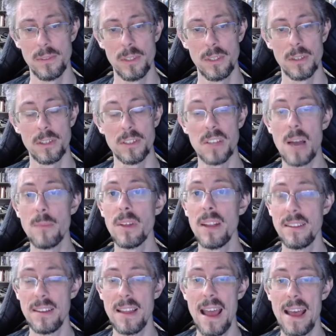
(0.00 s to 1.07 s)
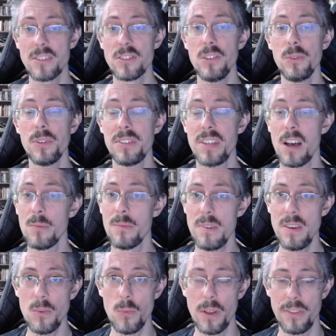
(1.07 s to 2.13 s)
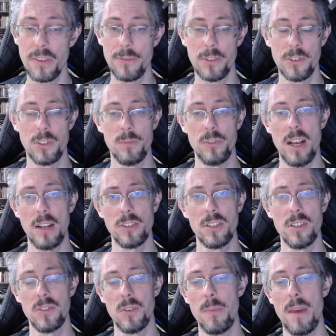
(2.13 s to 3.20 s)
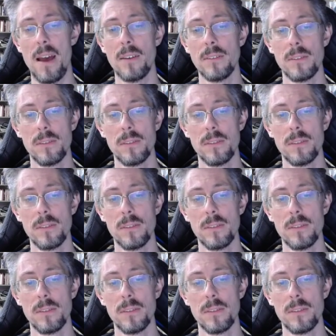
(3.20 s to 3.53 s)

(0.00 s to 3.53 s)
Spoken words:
because I'm going to ask you to tell me what the first objection is about.